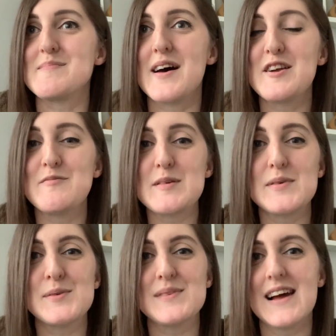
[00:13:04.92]
matter if people
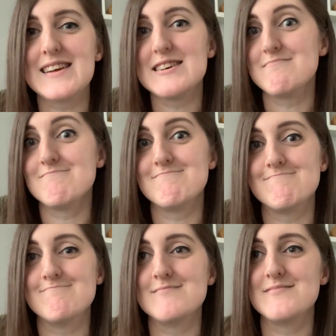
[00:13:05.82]
don't like it.
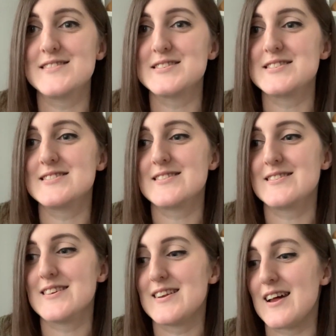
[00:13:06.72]
Just,
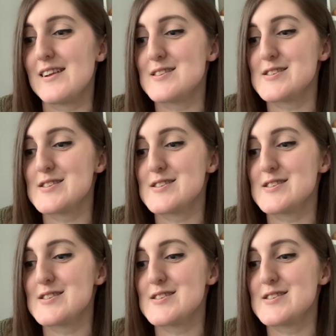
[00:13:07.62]
yeah,